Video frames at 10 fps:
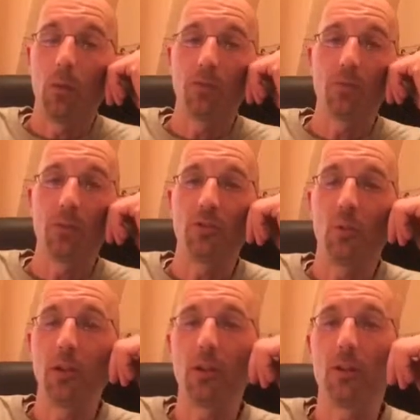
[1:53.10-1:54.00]
Winds will be
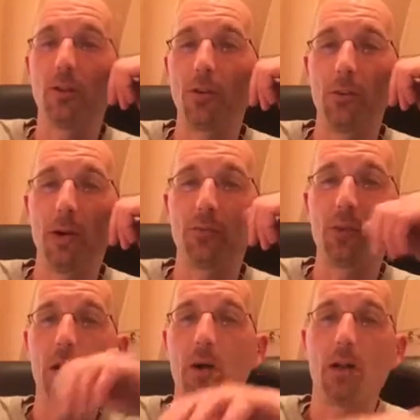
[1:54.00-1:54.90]
20 to 30 miles
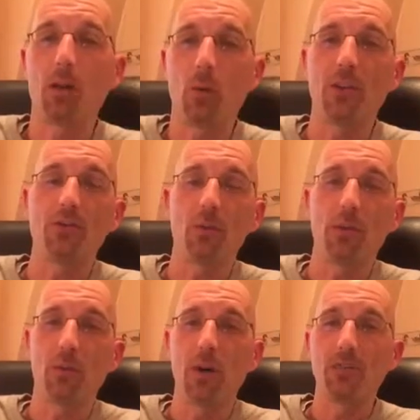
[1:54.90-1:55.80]
per hour out of the
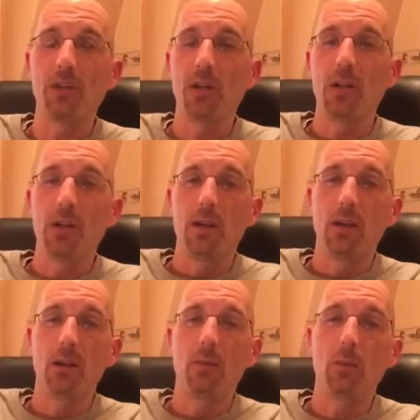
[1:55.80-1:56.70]
west-northwest,
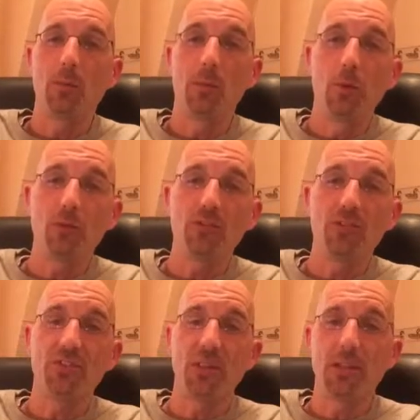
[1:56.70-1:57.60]
and it'll be
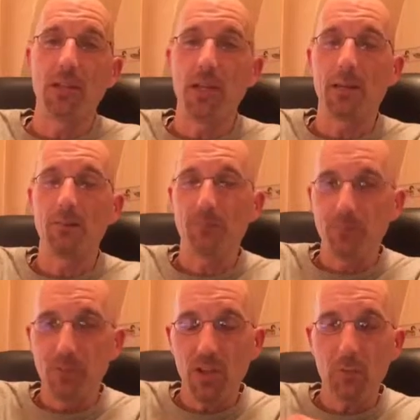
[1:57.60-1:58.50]
mostly sunny day.
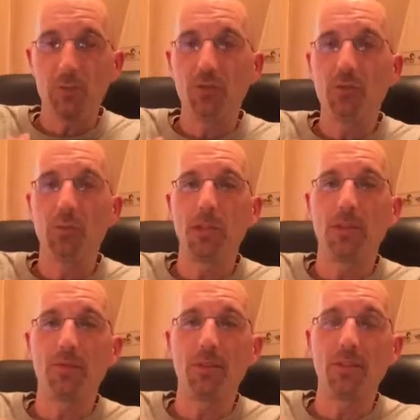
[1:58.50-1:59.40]
Temperatures will be in
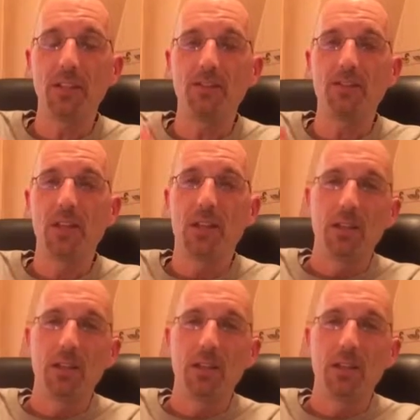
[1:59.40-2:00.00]
the 50s.